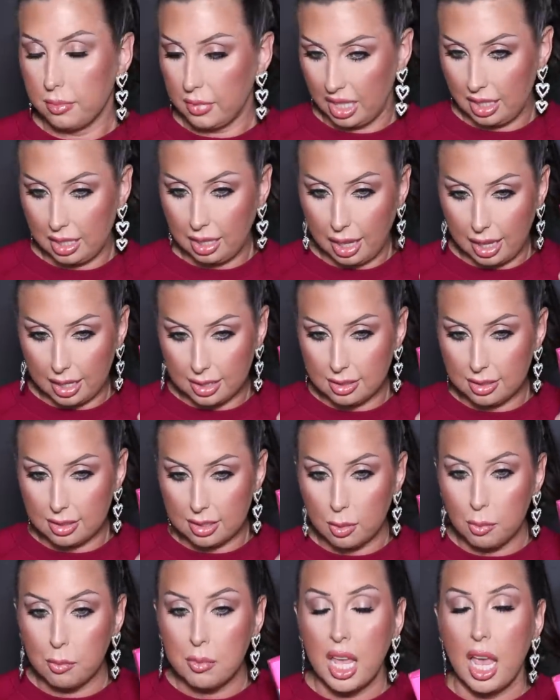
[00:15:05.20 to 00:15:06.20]

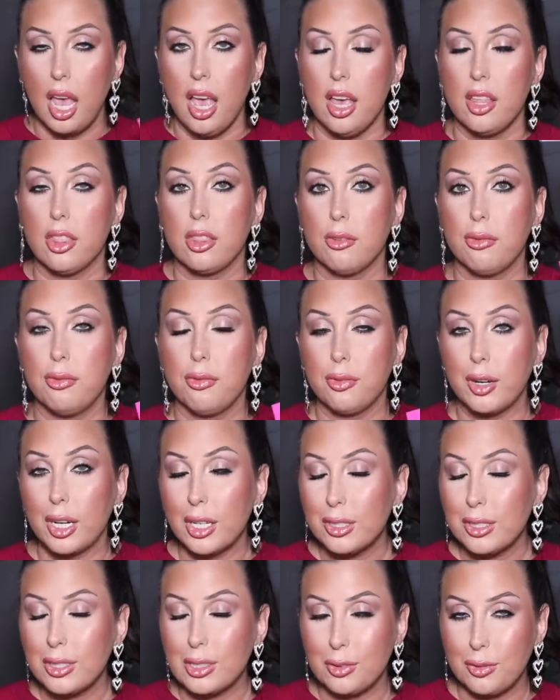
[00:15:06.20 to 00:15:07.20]
Yes. The
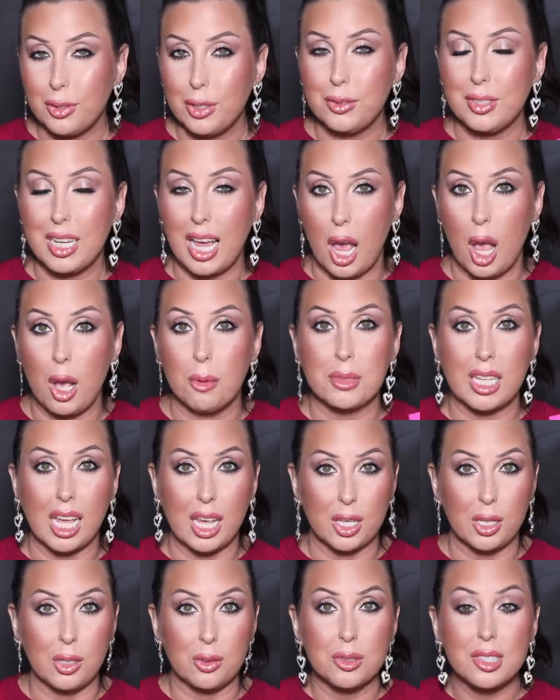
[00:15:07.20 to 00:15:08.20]
first few times
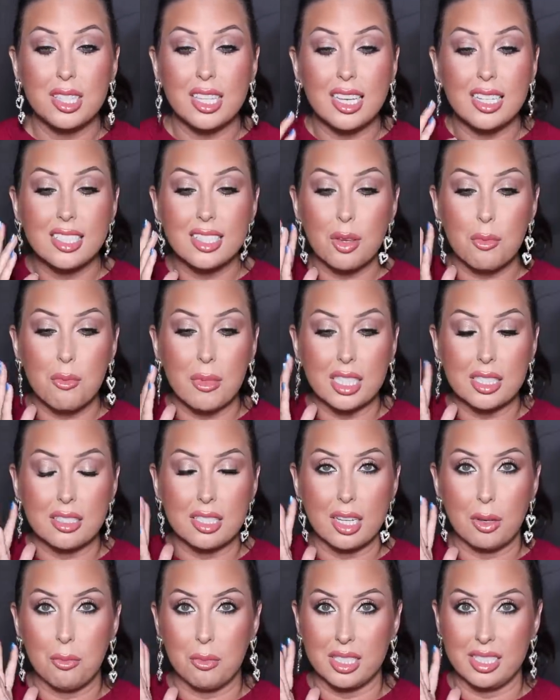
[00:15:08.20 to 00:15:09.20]
I used this, my
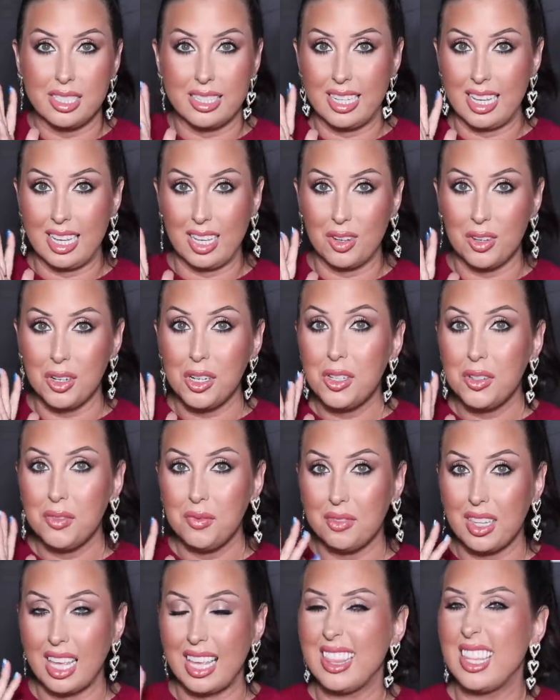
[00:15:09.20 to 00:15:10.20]
skin would
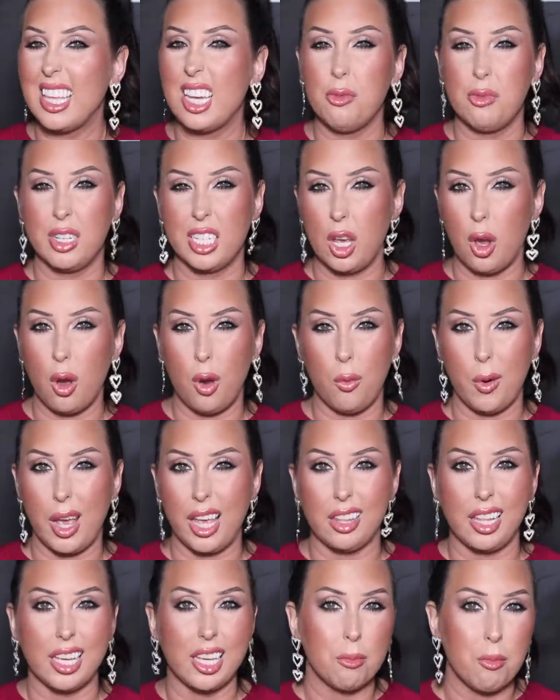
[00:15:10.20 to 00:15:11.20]
tingle, and then it would go
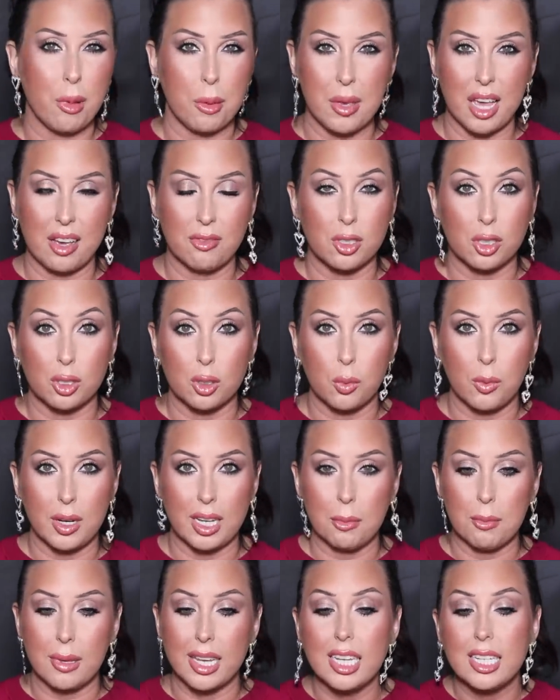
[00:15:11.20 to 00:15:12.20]
away like maybe after
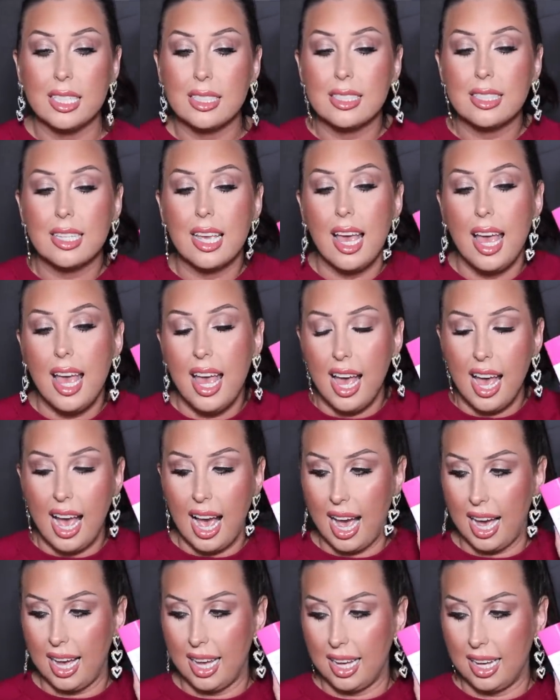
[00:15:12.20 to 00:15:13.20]
20 minutes.
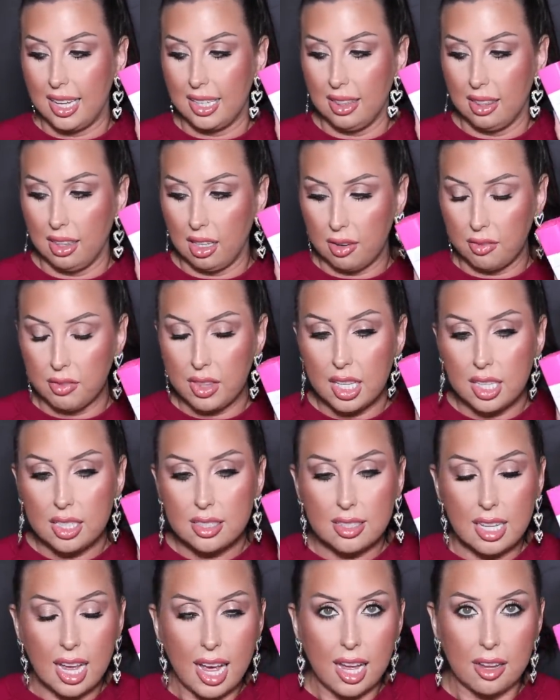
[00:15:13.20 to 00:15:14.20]
I love
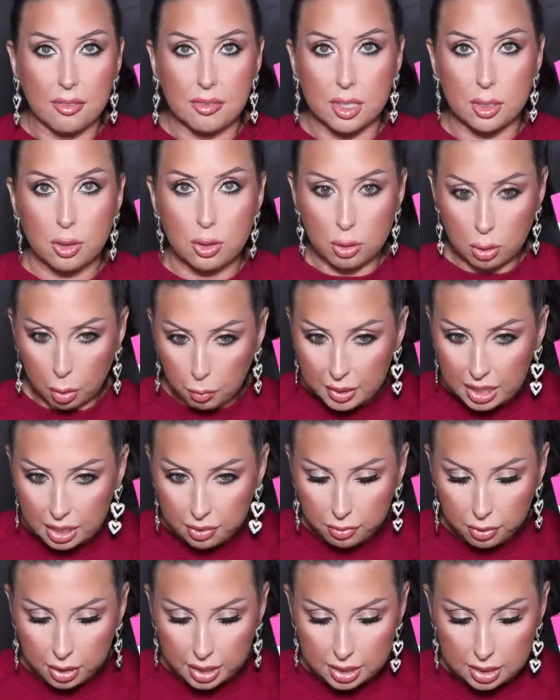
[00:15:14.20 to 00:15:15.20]
this. I have so
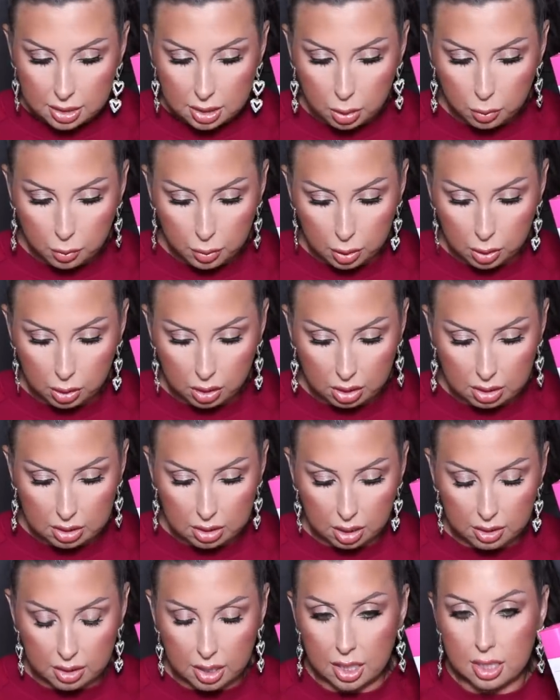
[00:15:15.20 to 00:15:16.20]
many friends who are hooked
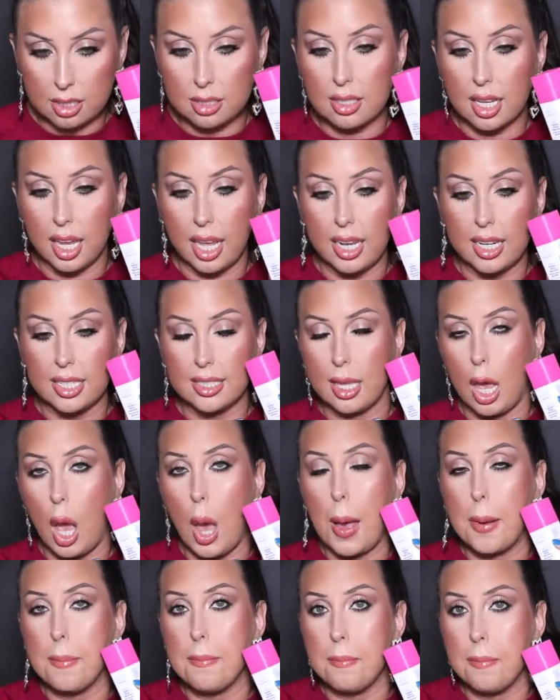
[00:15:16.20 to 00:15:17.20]
on this. It is
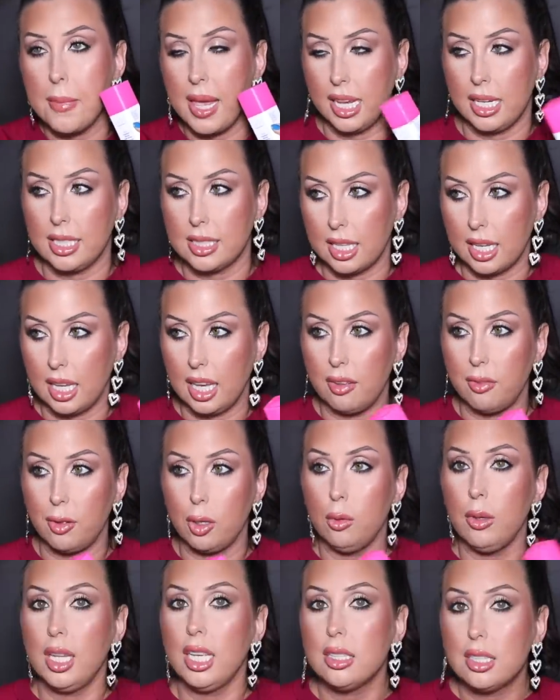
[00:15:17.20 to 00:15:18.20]
amazing. If
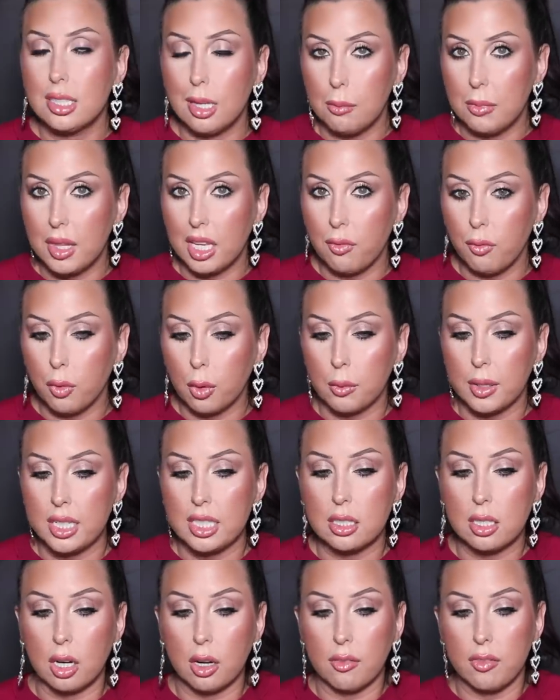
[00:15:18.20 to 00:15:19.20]
you need something for
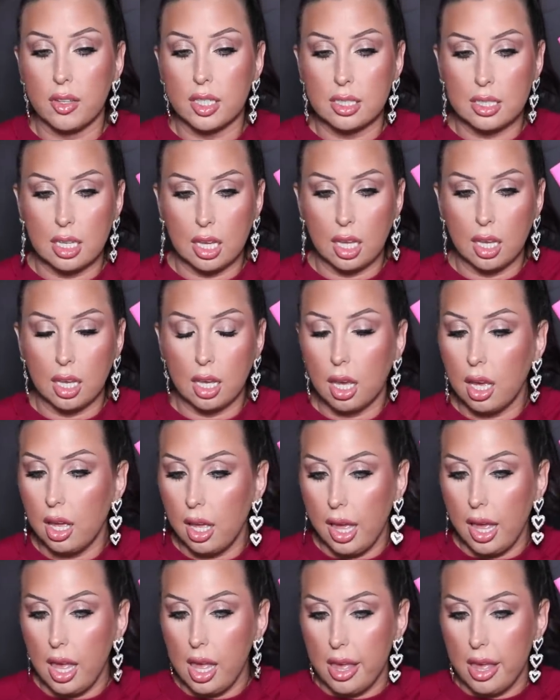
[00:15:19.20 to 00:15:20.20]
resurfacing,
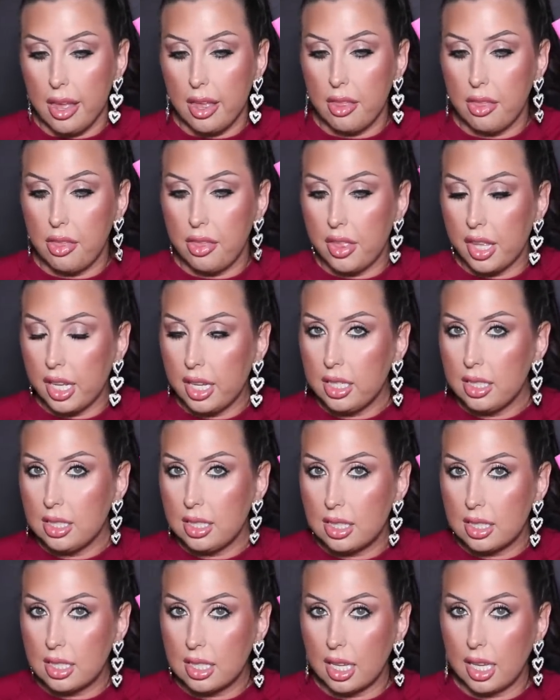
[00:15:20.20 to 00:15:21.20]

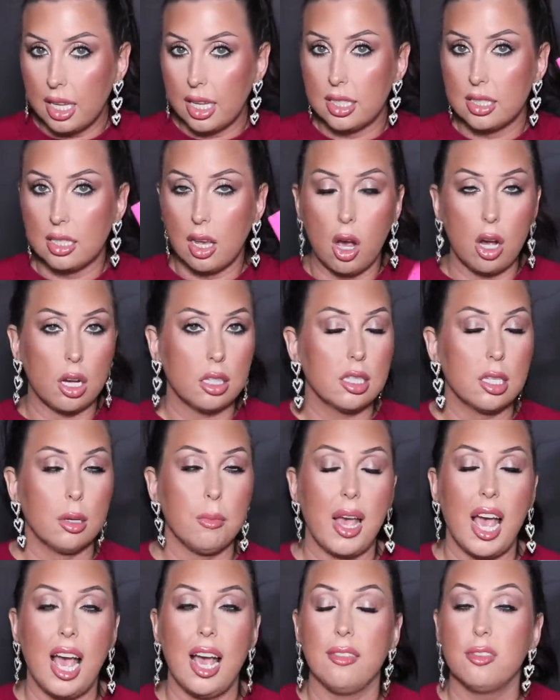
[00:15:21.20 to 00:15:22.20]
this is
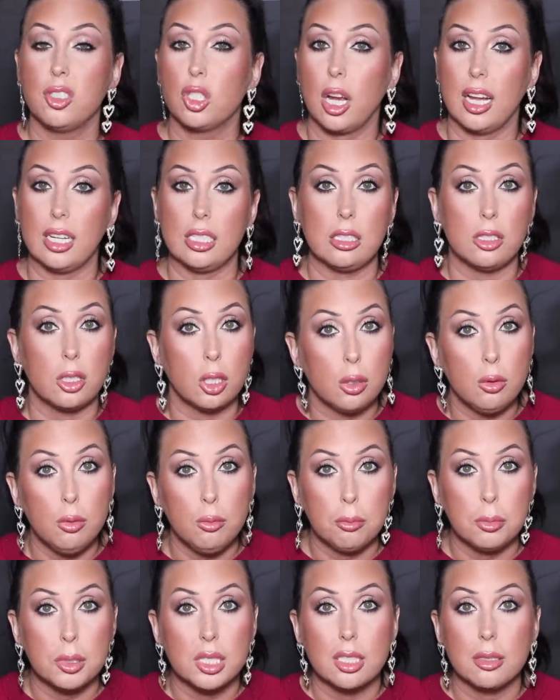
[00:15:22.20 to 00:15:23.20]
awesome. I have tried
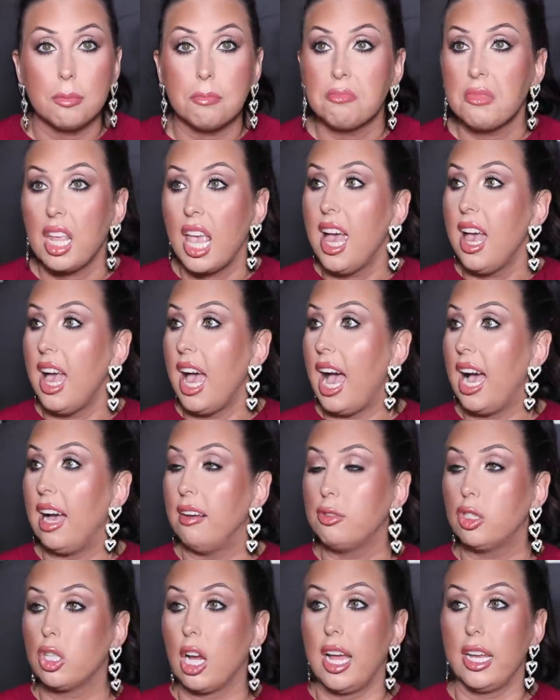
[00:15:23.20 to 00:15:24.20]
dupes. I
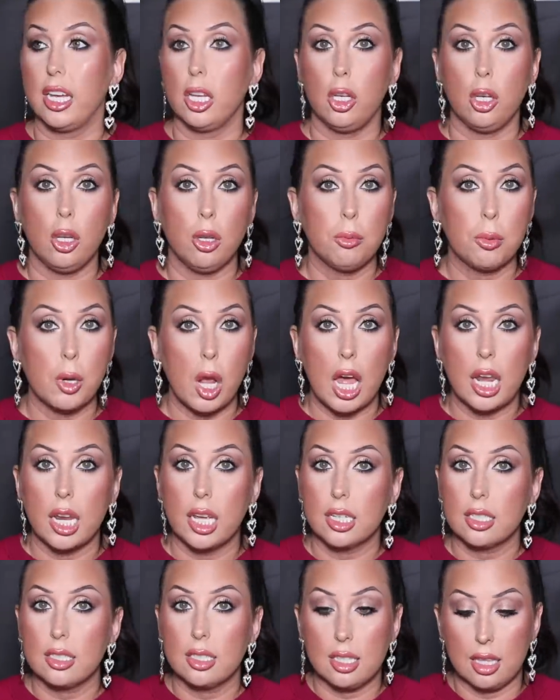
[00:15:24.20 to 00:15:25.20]
have tried new
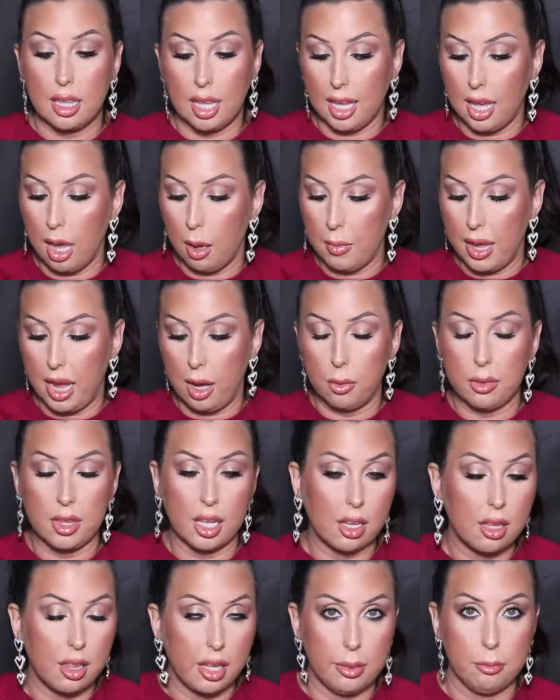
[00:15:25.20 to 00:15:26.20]
products that come out
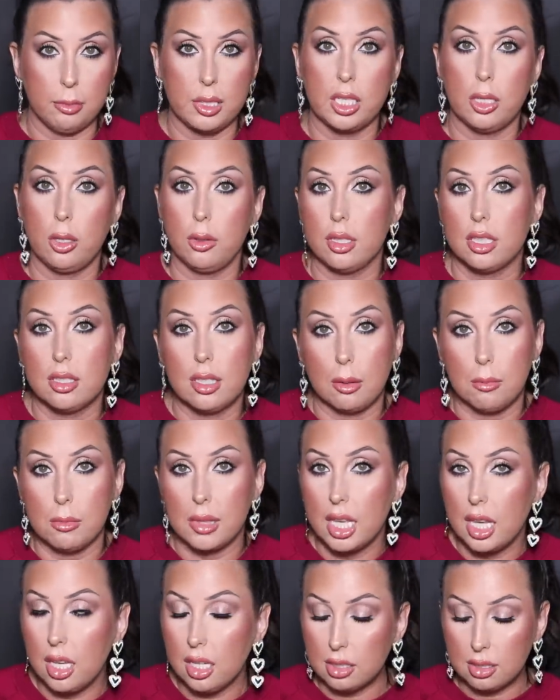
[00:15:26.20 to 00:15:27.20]
that claim to do the same
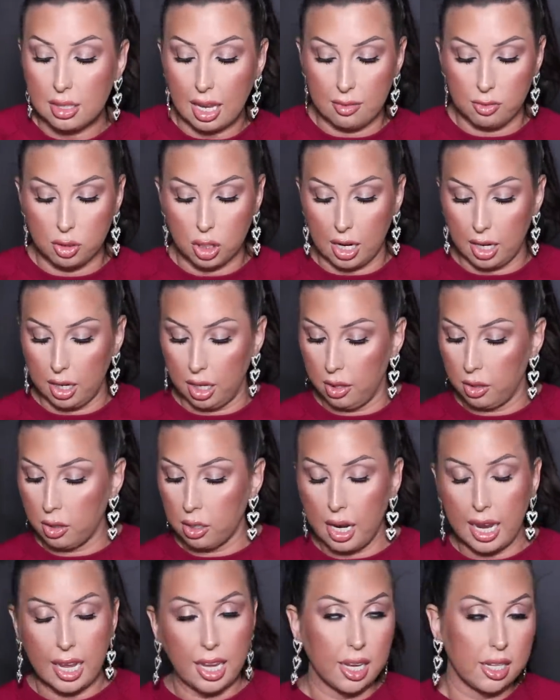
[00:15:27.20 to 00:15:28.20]
things. I've tried
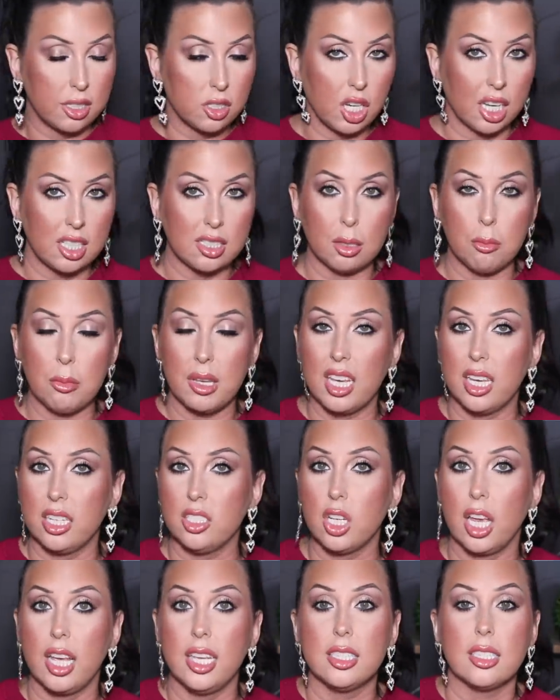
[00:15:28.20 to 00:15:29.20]
other AHAs and
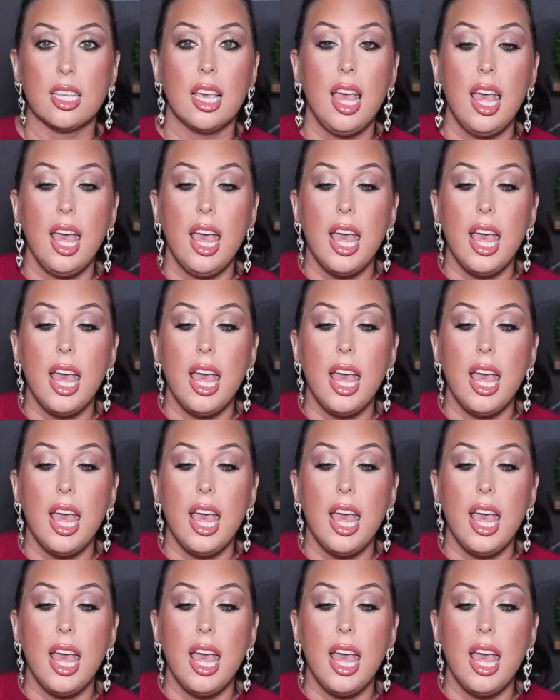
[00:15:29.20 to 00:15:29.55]
BHAs.